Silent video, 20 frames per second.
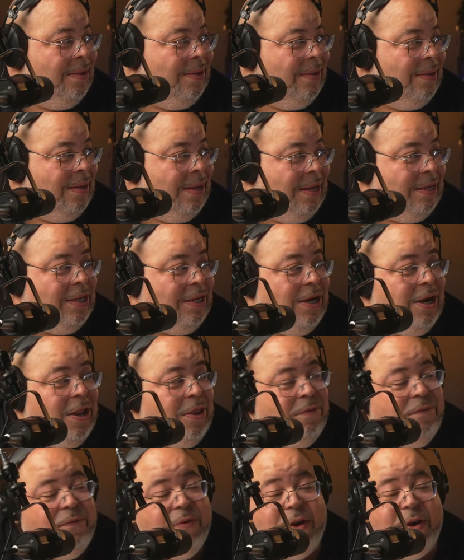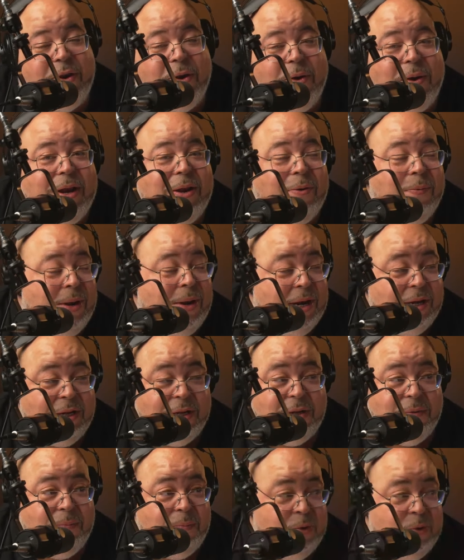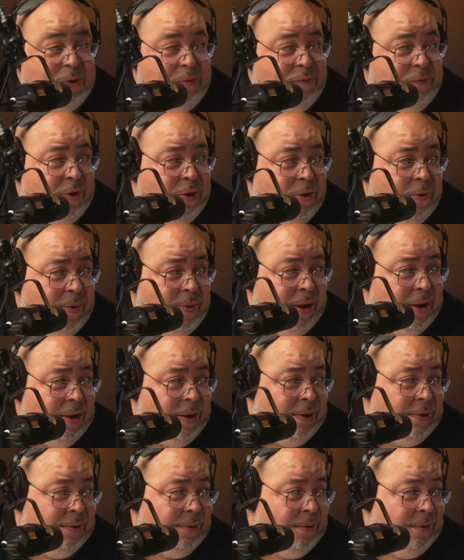This is another video anyway. This is a music video right here.